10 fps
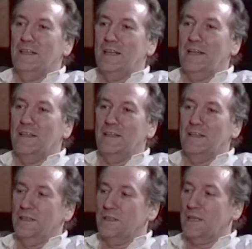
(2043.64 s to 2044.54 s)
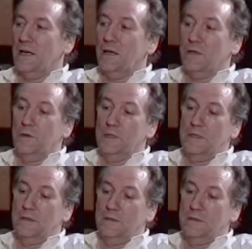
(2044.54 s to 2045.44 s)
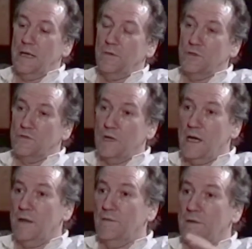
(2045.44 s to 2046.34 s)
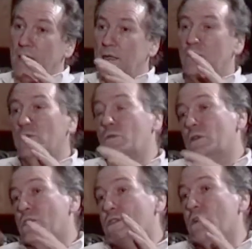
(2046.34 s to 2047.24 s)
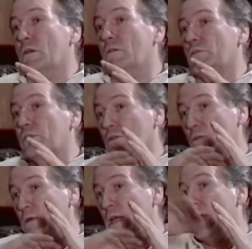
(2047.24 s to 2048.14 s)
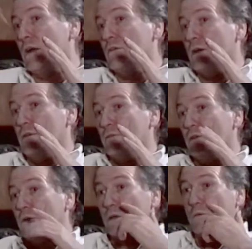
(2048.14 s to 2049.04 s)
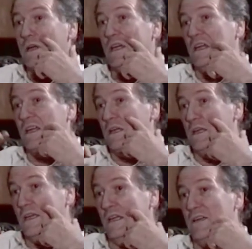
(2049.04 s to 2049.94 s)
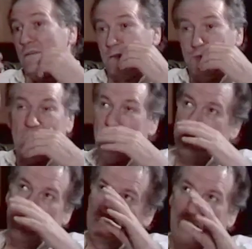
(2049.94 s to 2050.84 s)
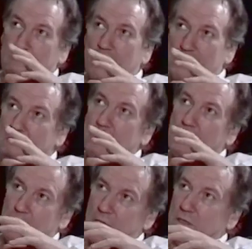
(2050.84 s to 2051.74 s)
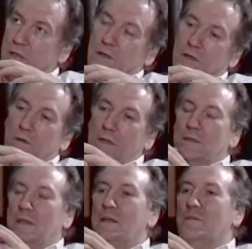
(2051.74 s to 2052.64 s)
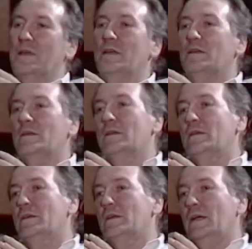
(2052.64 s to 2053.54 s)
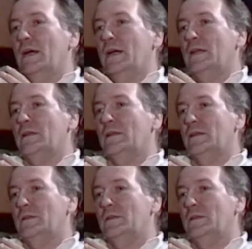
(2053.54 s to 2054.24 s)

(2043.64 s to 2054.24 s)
And there's a car going down the drive, and you do a dissolve to an aircraft going away, which is, you don't see her on it, but it's her leaving. And